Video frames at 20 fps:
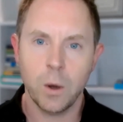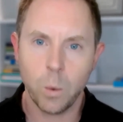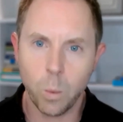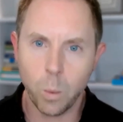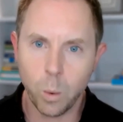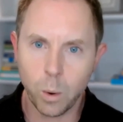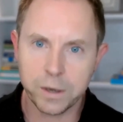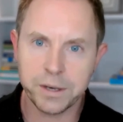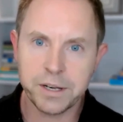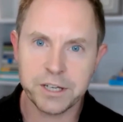
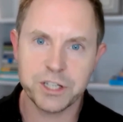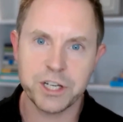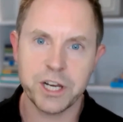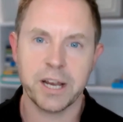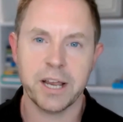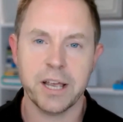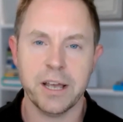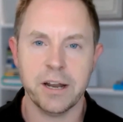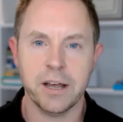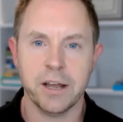One to
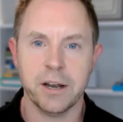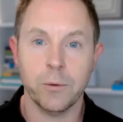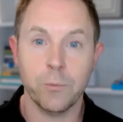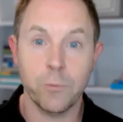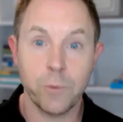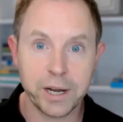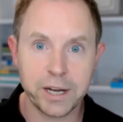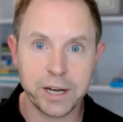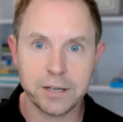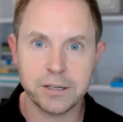check in on
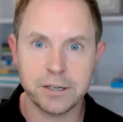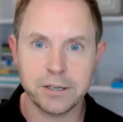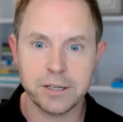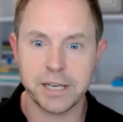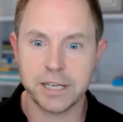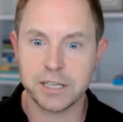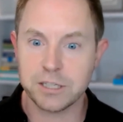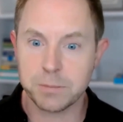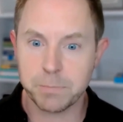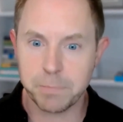
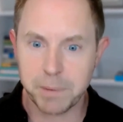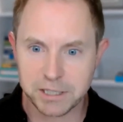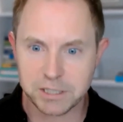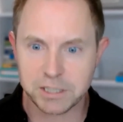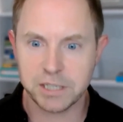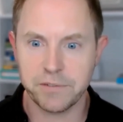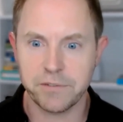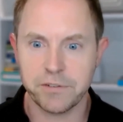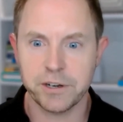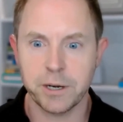regularly,
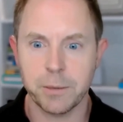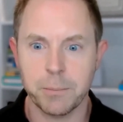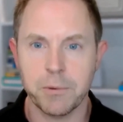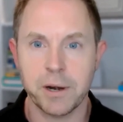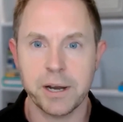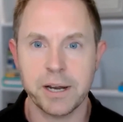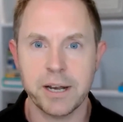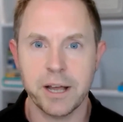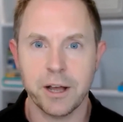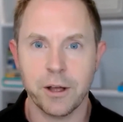especially for your
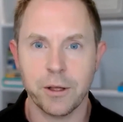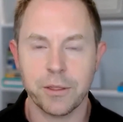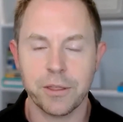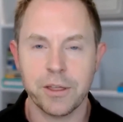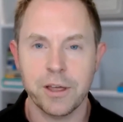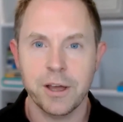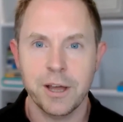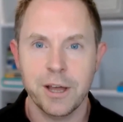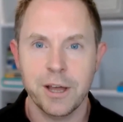brain health.